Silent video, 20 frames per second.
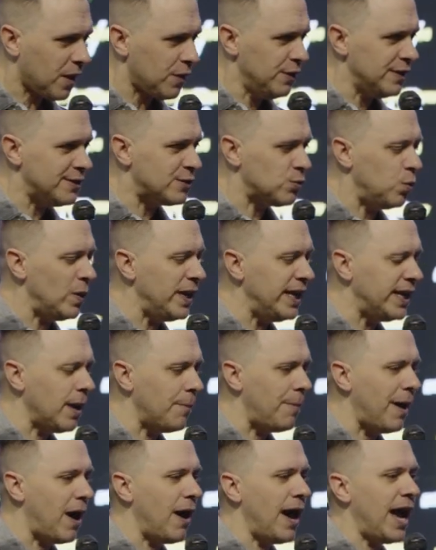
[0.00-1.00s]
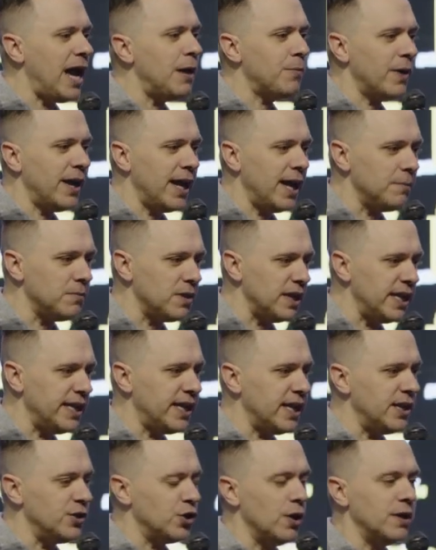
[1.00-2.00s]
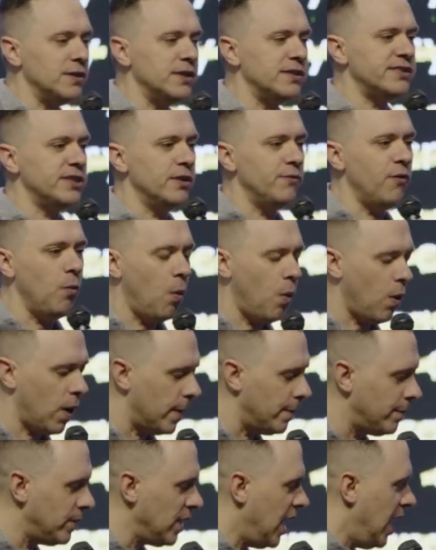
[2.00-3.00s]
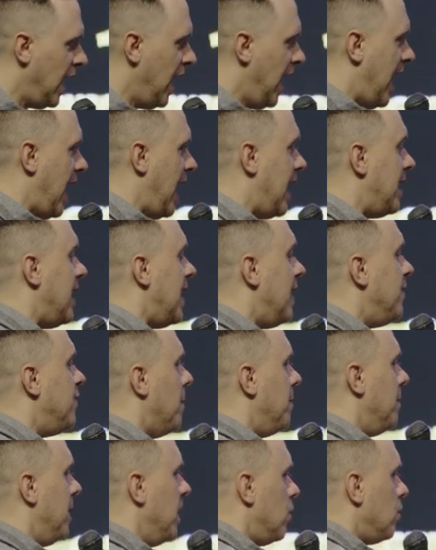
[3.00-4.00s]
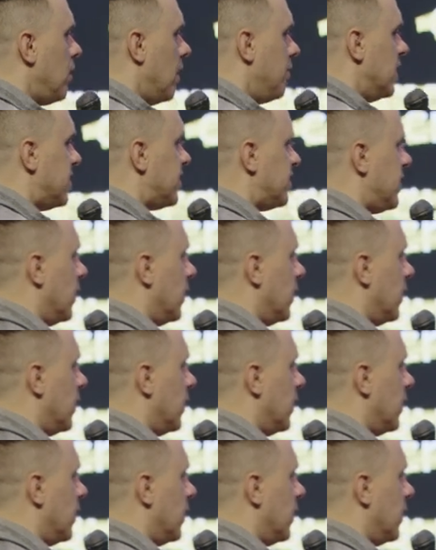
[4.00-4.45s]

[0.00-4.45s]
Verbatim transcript: this week about Abraham Lincoln during the Civil War. And in the middle of the